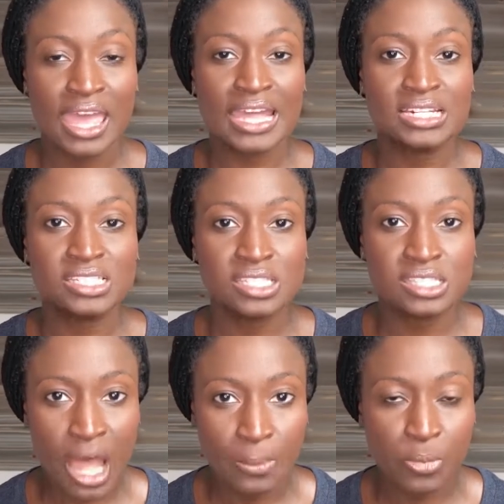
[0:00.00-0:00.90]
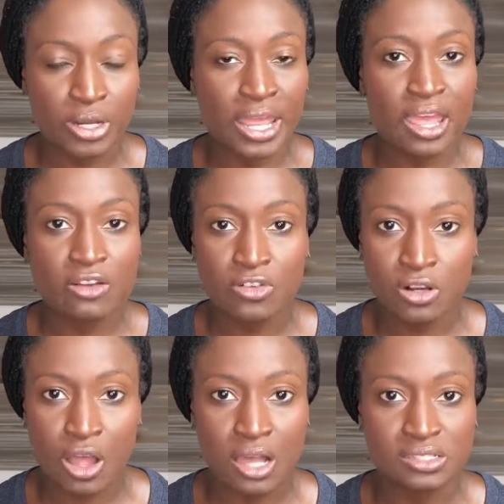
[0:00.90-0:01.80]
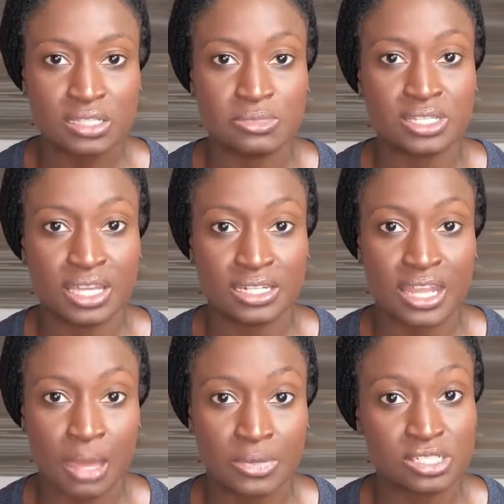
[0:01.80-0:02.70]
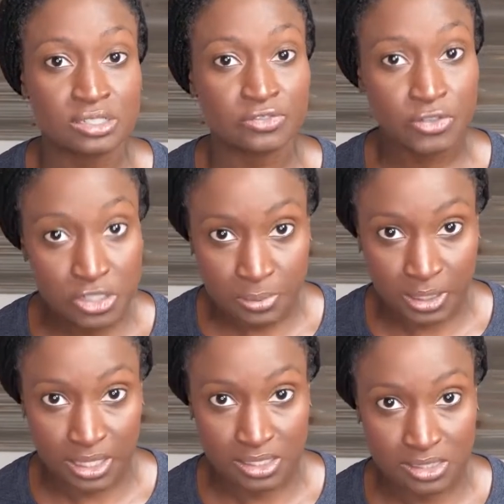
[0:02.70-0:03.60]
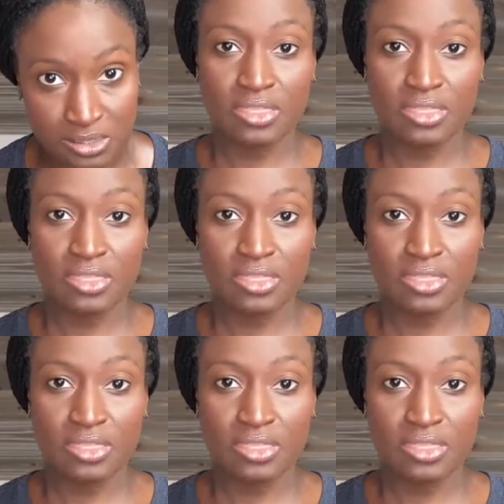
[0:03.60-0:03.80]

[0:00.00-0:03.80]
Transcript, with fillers: and stop whatever caused them to get damaged in the first place.